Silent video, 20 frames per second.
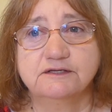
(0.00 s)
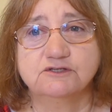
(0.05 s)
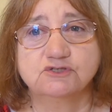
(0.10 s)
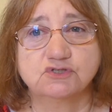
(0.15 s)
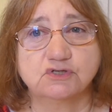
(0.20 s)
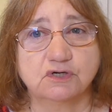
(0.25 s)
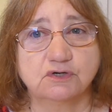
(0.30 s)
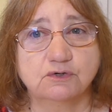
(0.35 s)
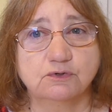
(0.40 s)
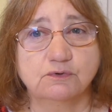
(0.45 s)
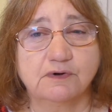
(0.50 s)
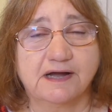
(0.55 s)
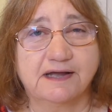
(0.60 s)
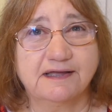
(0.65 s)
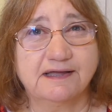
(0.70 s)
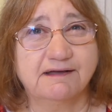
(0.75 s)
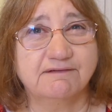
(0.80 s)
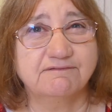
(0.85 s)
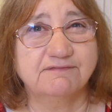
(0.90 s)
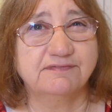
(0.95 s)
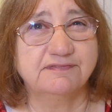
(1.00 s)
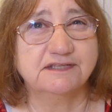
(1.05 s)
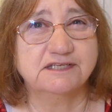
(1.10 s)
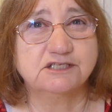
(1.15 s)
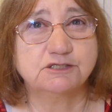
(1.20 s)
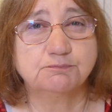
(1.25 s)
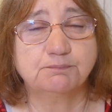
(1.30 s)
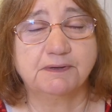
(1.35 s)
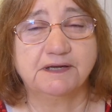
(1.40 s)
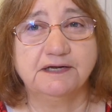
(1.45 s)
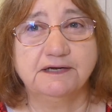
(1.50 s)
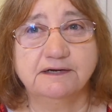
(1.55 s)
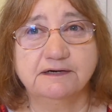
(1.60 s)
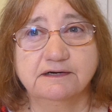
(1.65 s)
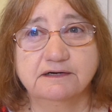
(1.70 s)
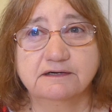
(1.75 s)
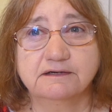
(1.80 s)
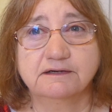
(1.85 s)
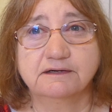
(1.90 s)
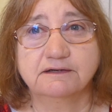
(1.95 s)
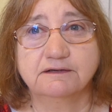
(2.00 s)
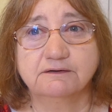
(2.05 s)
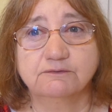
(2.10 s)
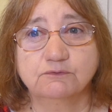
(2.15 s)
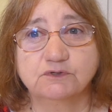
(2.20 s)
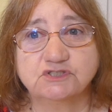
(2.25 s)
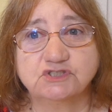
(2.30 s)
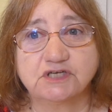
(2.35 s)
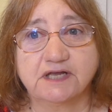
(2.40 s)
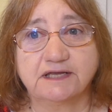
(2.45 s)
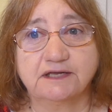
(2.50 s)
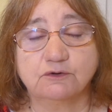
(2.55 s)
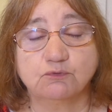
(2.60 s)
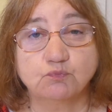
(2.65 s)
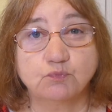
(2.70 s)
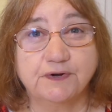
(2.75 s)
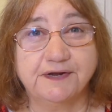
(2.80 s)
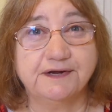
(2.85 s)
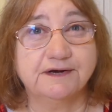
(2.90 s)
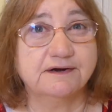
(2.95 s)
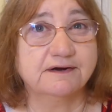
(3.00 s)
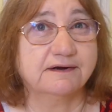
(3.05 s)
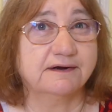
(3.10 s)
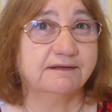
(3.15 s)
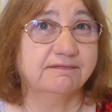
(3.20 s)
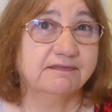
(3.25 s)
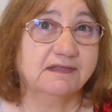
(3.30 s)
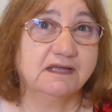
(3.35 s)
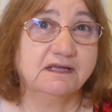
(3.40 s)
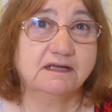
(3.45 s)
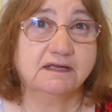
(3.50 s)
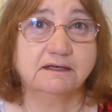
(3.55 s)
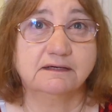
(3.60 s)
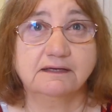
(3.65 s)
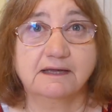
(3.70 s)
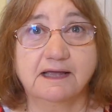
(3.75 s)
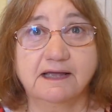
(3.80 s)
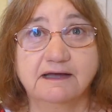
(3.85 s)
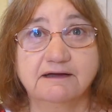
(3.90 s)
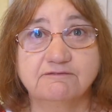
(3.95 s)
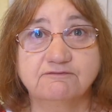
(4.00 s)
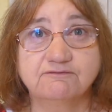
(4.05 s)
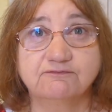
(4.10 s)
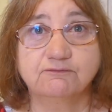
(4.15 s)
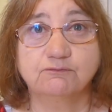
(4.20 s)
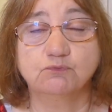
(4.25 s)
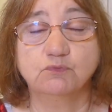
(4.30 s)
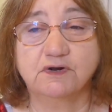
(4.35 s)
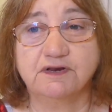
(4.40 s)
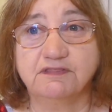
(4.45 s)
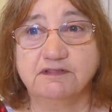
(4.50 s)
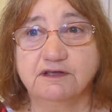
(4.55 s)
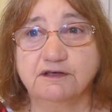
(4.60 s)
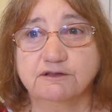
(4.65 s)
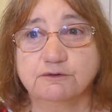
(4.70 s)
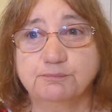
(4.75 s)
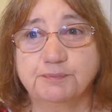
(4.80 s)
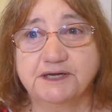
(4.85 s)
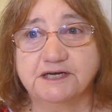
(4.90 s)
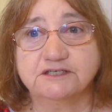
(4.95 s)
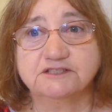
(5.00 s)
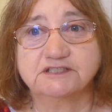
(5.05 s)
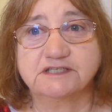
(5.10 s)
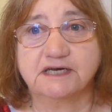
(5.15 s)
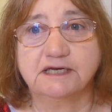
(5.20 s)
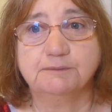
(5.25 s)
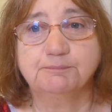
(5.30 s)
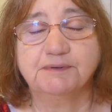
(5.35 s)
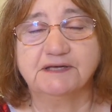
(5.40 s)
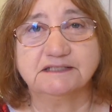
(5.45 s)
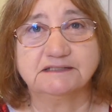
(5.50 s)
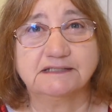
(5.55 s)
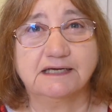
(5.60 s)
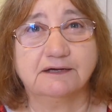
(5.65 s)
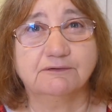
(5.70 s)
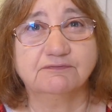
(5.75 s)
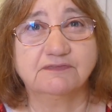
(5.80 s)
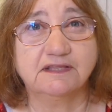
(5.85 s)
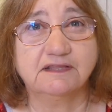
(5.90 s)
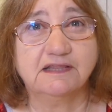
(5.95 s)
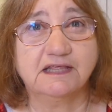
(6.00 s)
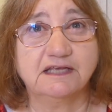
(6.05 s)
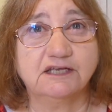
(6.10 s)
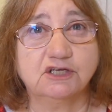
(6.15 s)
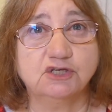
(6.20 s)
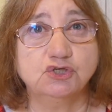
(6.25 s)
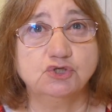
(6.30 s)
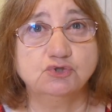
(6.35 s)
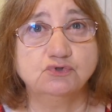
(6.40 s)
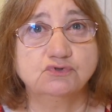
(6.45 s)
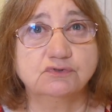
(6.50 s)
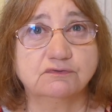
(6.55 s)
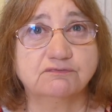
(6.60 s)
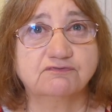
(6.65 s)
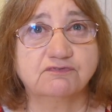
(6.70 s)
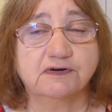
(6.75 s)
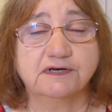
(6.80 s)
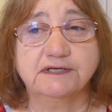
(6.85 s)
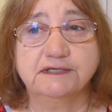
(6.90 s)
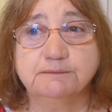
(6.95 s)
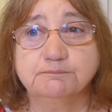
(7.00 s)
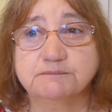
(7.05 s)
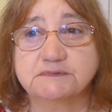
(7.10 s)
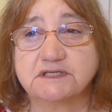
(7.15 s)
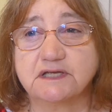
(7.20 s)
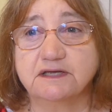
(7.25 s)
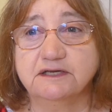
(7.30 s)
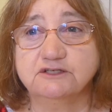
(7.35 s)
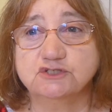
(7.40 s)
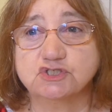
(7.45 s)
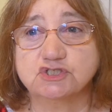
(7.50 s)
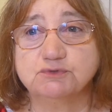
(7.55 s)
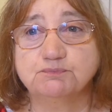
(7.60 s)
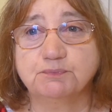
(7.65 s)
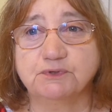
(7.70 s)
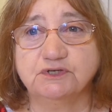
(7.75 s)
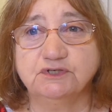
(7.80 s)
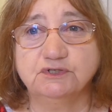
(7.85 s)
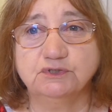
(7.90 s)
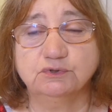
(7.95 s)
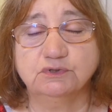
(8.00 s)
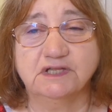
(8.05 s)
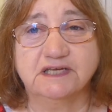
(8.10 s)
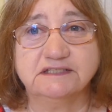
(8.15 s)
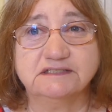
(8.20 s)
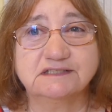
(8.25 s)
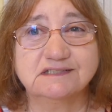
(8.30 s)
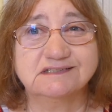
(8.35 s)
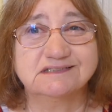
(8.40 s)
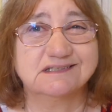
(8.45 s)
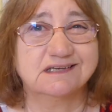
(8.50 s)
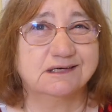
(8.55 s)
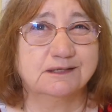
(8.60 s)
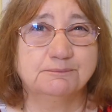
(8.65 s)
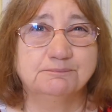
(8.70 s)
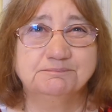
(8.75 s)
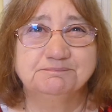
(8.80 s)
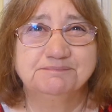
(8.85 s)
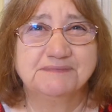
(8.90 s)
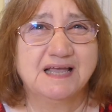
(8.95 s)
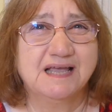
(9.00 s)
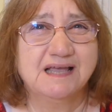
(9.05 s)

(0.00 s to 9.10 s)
So I have this pair, which I can wear, and they can have one of the other pairs that I picked out that they can use the frames and just put new lenses in them.